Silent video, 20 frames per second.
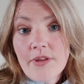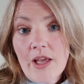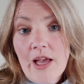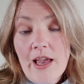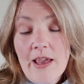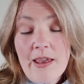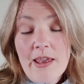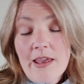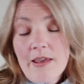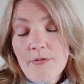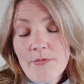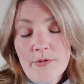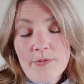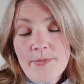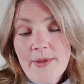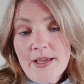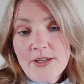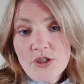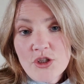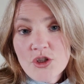I would
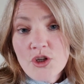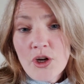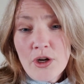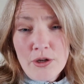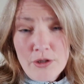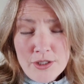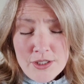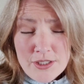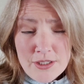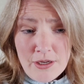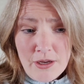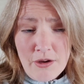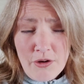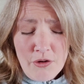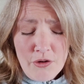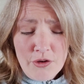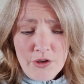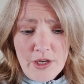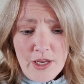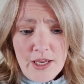message her on
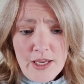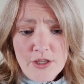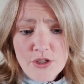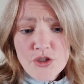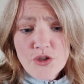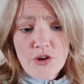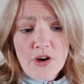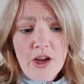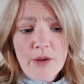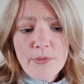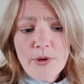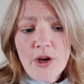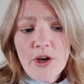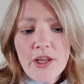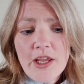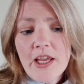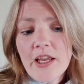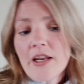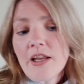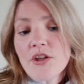Instagram now and
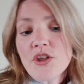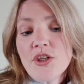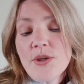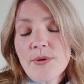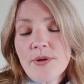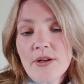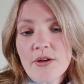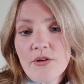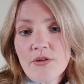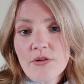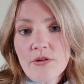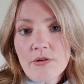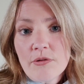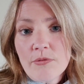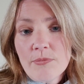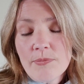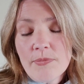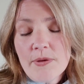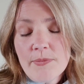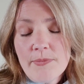again, and she would like
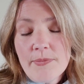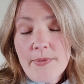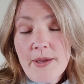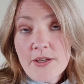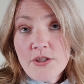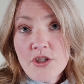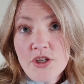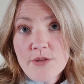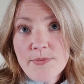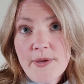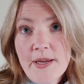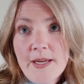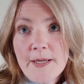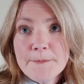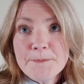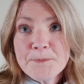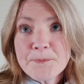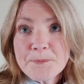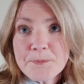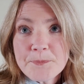message
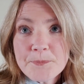me,